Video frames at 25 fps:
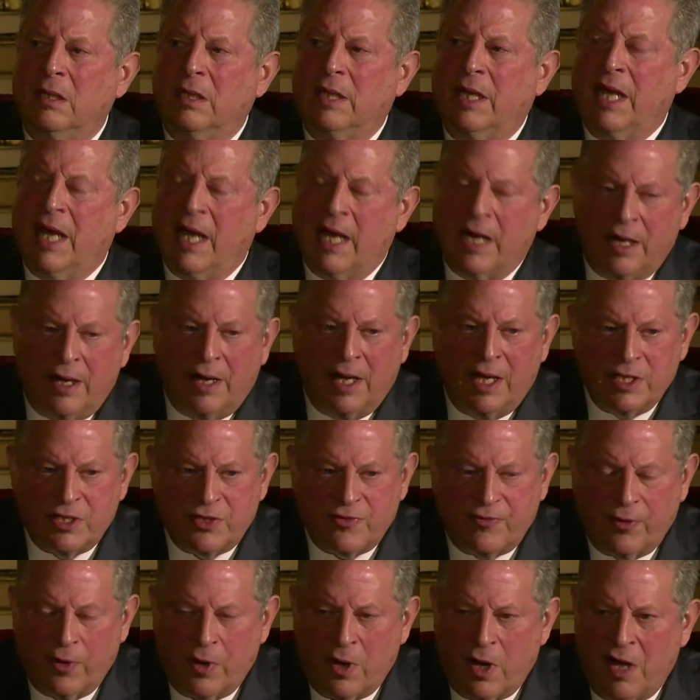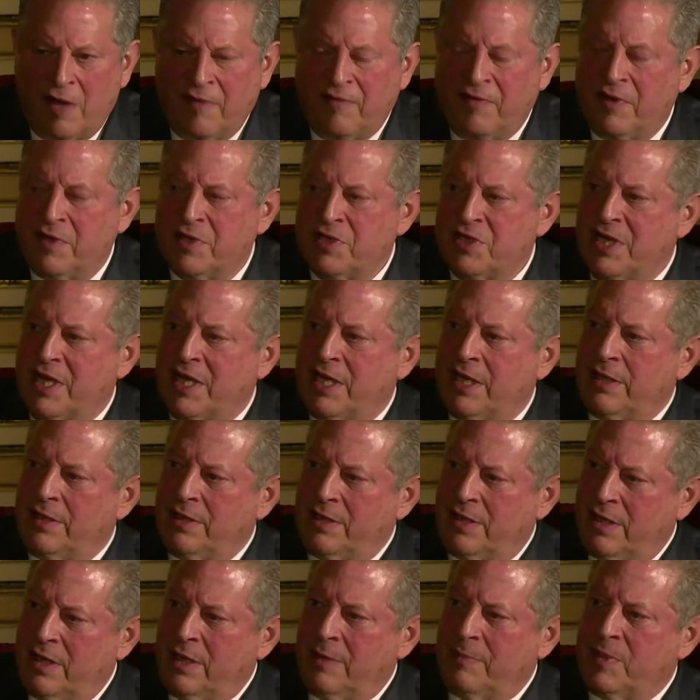candidates for office and
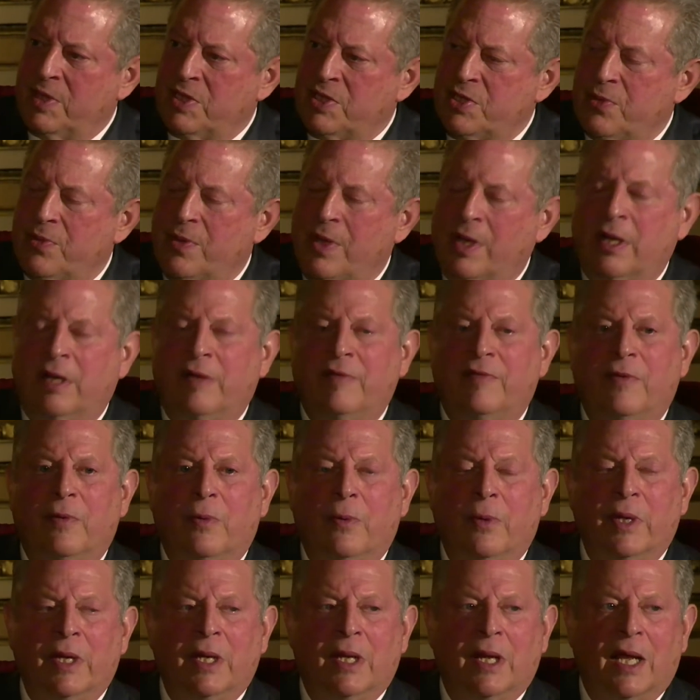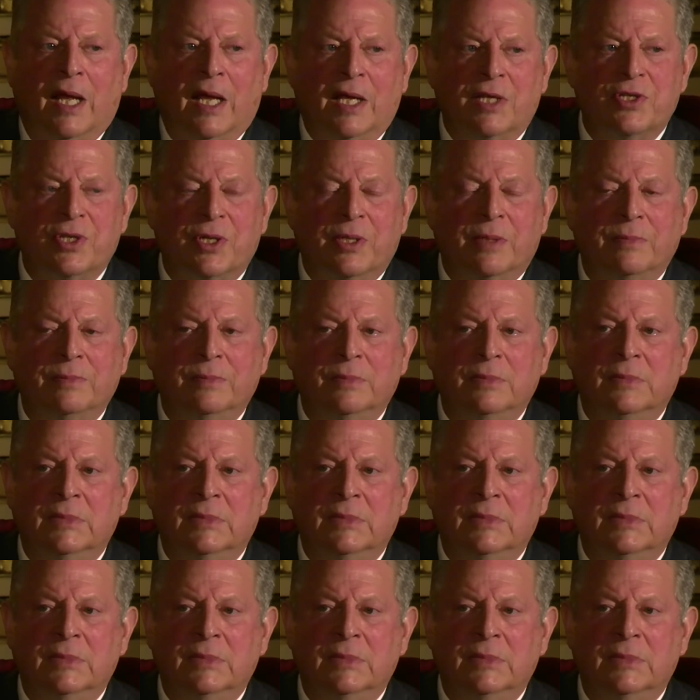incumbents running for re-election